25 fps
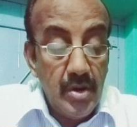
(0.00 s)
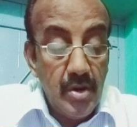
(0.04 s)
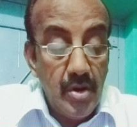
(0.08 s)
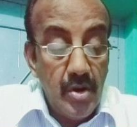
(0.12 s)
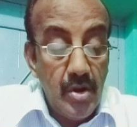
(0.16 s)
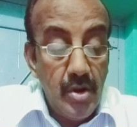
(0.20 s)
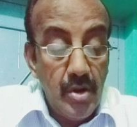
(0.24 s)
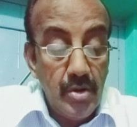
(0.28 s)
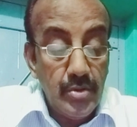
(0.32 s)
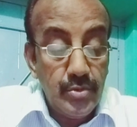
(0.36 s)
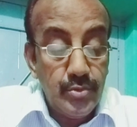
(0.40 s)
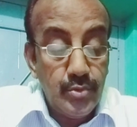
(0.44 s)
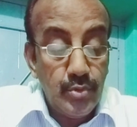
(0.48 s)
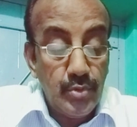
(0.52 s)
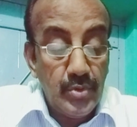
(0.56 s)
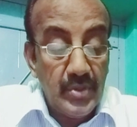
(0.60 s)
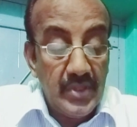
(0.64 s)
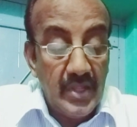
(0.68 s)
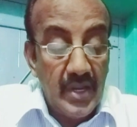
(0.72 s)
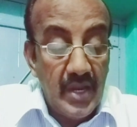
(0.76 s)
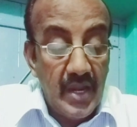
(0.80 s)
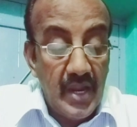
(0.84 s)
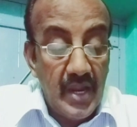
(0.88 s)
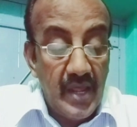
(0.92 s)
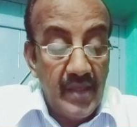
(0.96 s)
all through
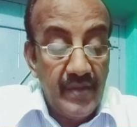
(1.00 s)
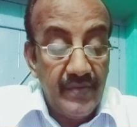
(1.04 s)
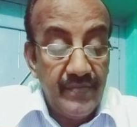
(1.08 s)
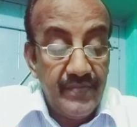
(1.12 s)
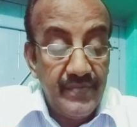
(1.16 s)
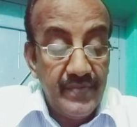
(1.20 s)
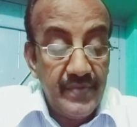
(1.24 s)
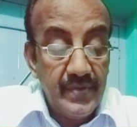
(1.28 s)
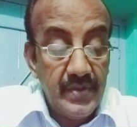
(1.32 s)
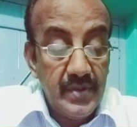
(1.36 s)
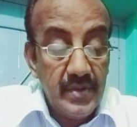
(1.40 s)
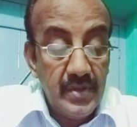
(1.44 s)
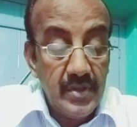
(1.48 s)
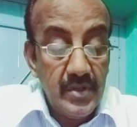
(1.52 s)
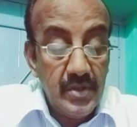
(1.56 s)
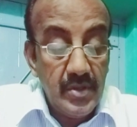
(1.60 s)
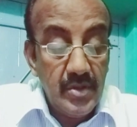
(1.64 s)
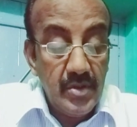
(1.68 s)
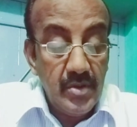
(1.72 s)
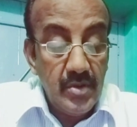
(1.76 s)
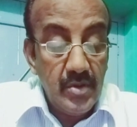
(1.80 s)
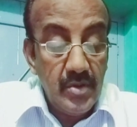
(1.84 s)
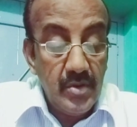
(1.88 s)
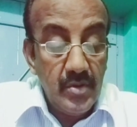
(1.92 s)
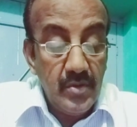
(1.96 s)
their life
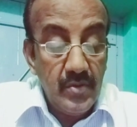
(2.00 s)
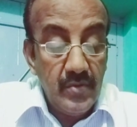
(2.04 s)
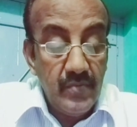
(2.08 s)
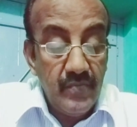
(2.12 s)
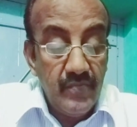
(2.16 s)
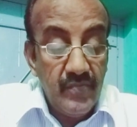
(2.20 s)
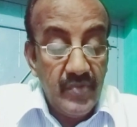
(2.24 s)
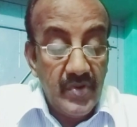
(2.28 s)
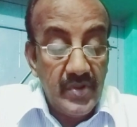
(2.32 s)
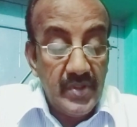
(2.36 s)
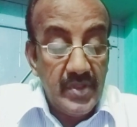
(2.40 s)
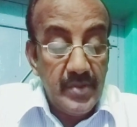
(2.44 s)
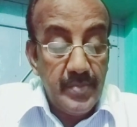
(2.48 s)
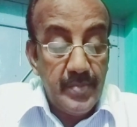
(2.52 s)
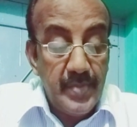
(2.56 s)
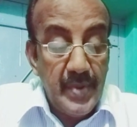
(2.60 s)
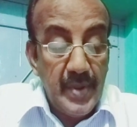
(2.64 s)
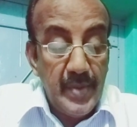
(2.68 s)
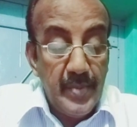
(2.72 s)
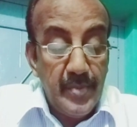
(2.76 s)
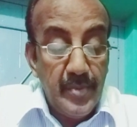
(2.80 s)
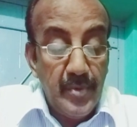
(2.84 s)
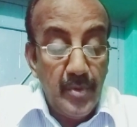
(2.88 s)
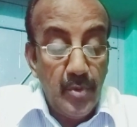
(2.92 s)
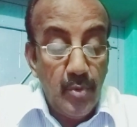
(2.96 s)
for the
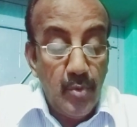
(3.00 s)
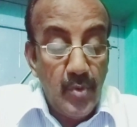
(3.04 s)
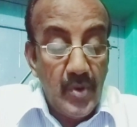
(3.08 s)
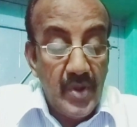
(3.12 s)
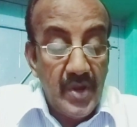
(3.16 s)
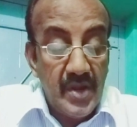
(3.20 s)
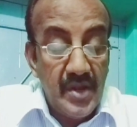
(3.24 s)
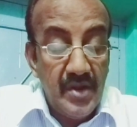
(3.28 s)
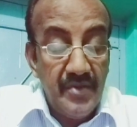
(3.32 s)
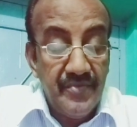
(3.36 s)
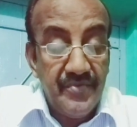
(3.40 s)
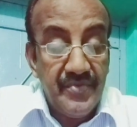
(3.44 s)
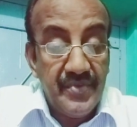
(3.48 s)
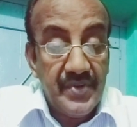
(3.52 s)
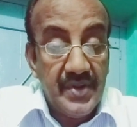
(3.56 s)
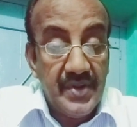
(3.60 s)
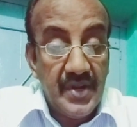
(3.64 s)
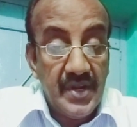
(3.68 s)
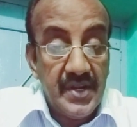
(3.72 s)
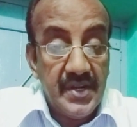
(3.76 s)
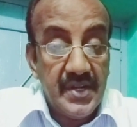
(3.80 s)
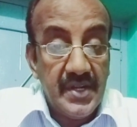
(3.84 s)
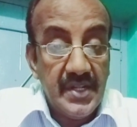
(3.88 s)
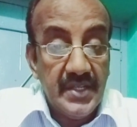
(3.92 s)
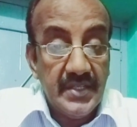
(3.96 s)
people who are in
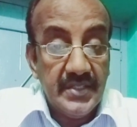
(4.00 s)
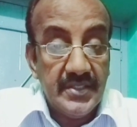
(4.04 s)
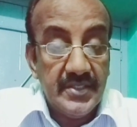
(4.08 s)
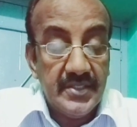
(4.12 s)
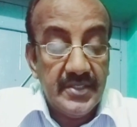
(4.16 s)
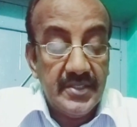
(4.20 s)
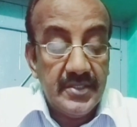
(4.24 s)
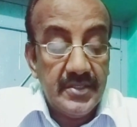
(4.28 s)
difficulties.